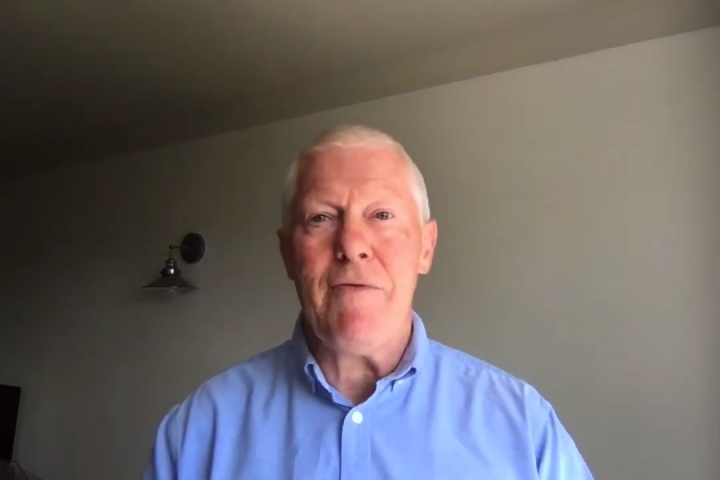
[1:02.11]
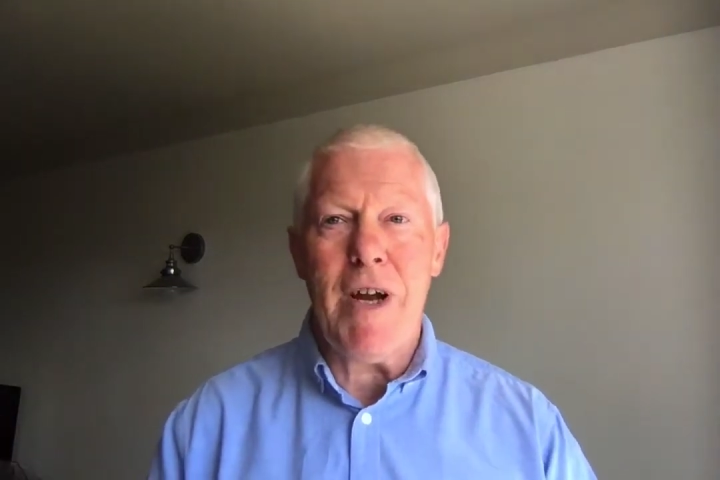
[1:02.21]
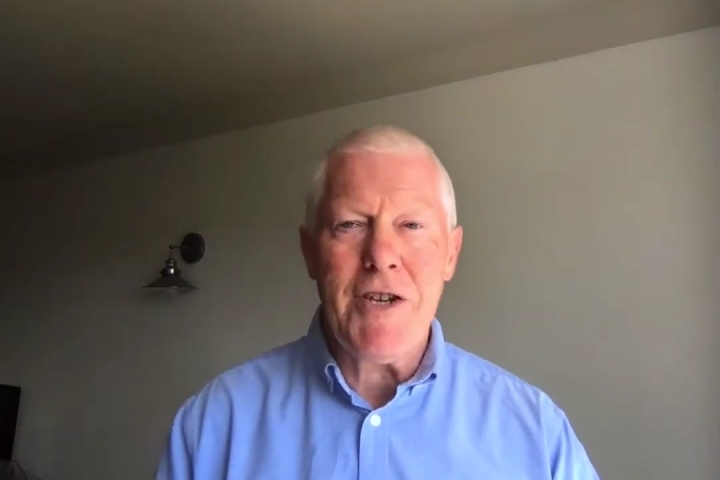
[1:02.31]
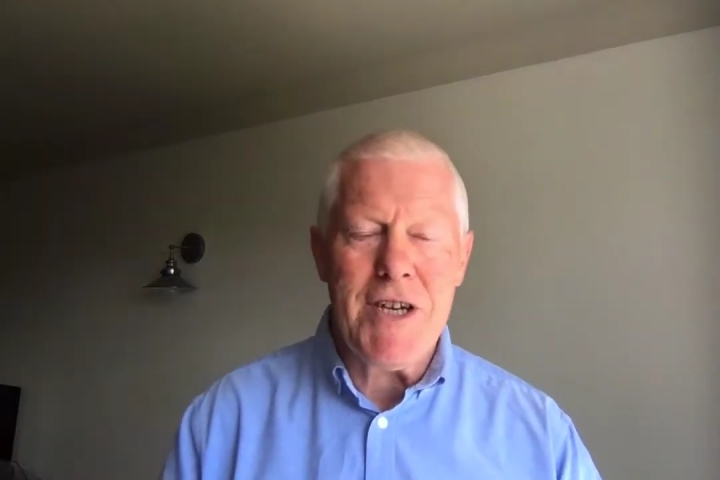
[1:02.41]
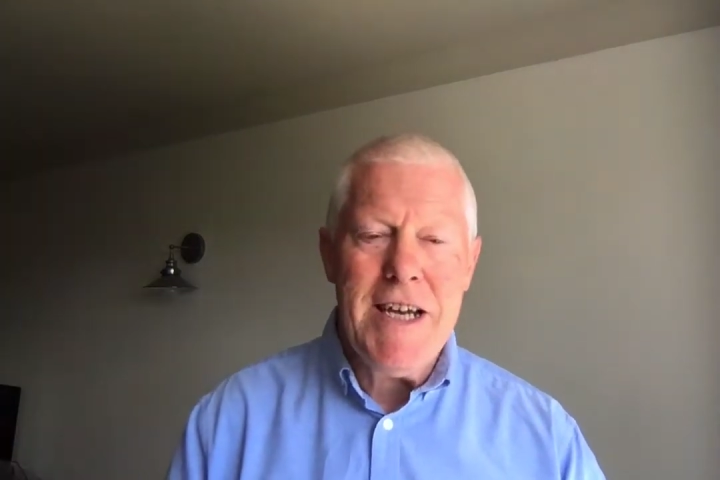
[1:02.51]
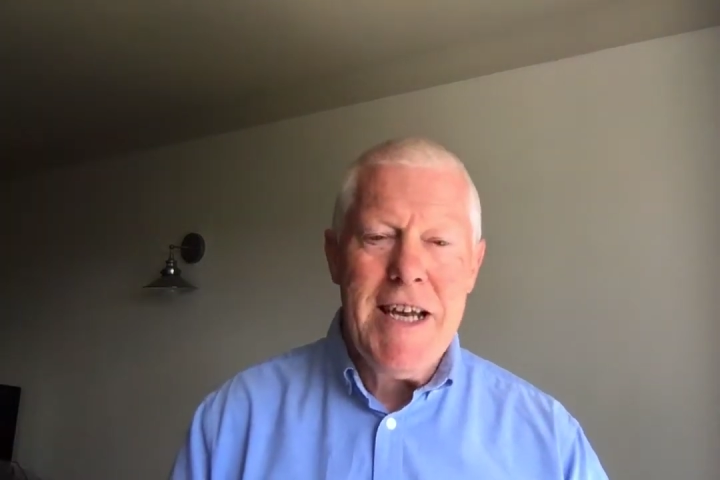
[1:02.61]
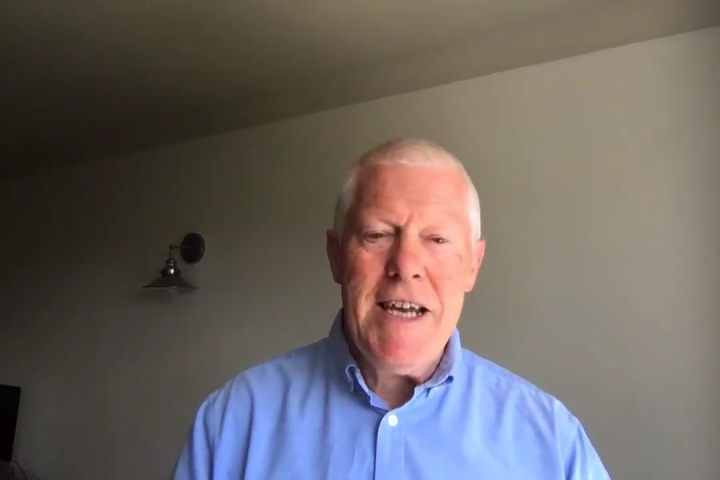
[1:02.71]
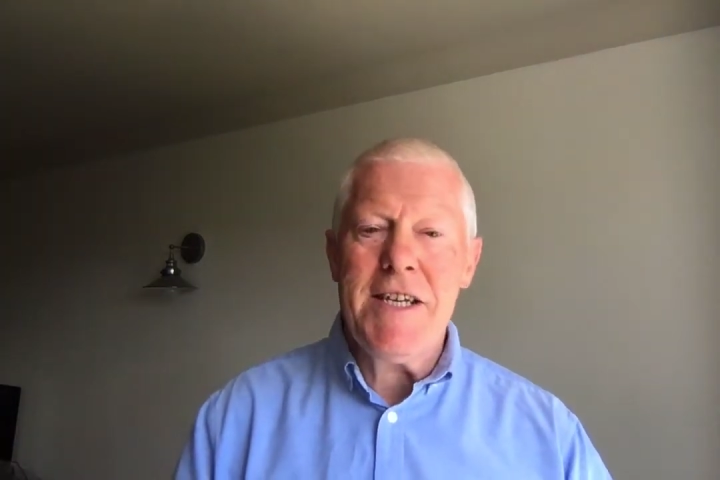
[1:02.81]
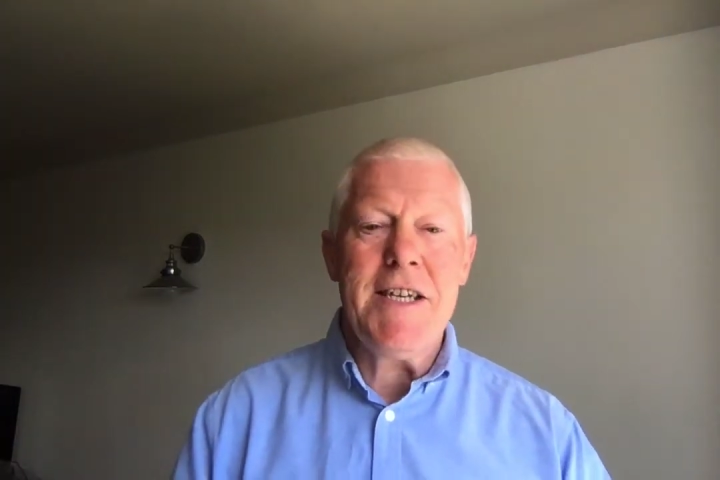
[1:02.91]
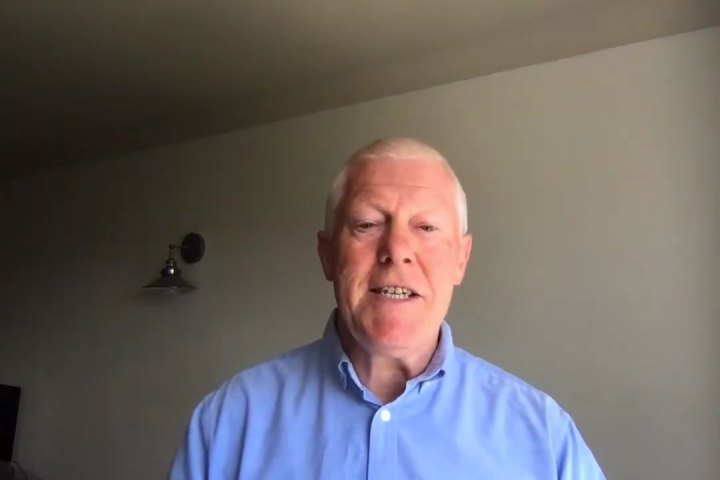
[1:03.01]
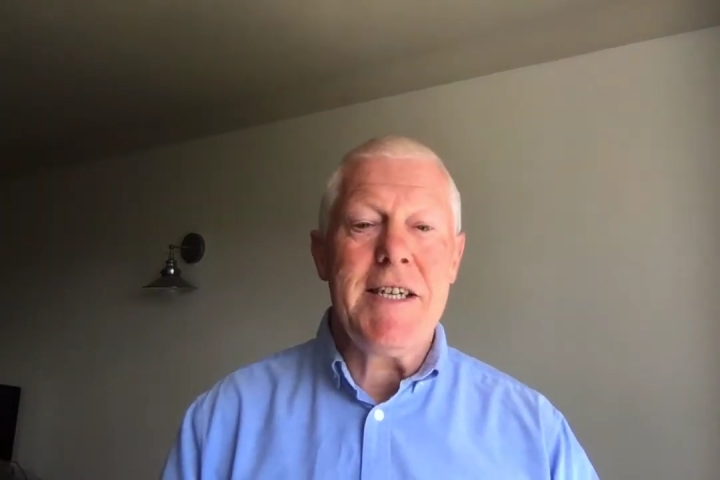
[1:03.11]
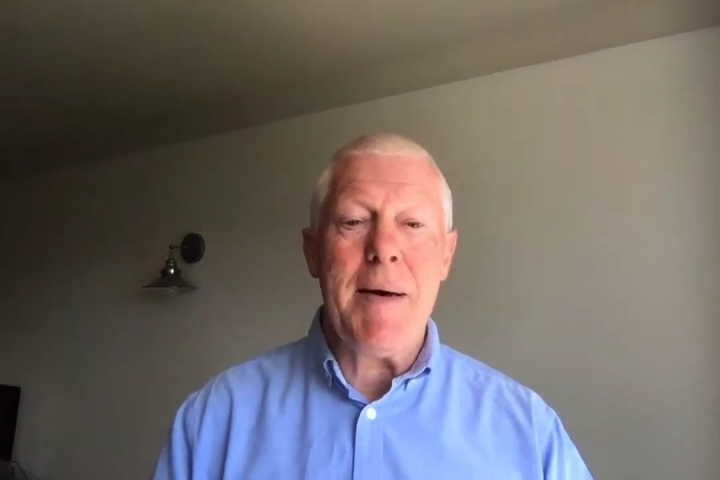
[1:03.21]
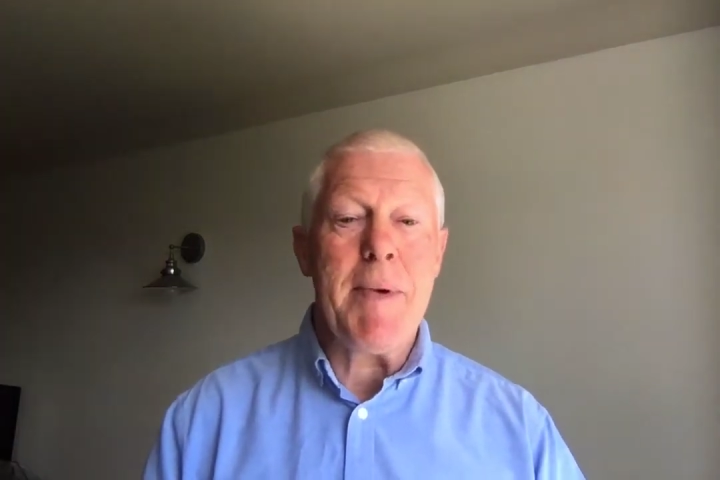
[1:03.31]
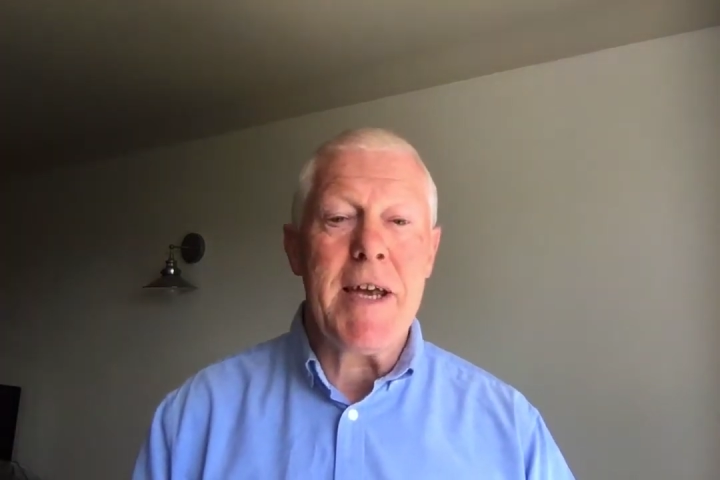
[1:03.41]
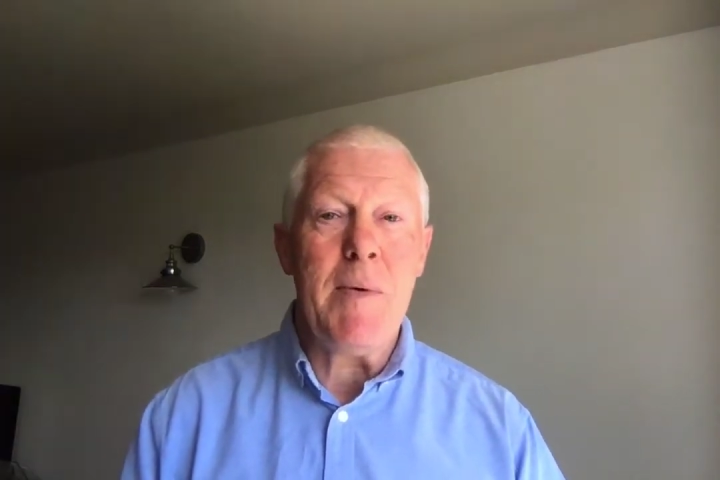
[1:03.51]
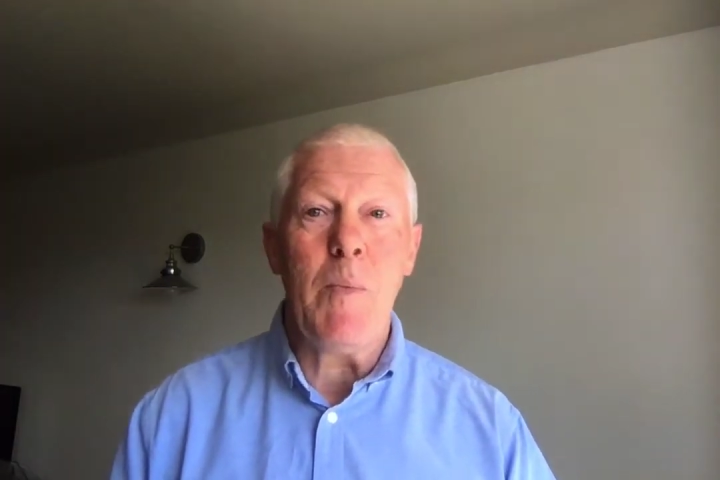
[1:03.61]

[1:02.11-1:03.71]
rest is endemic in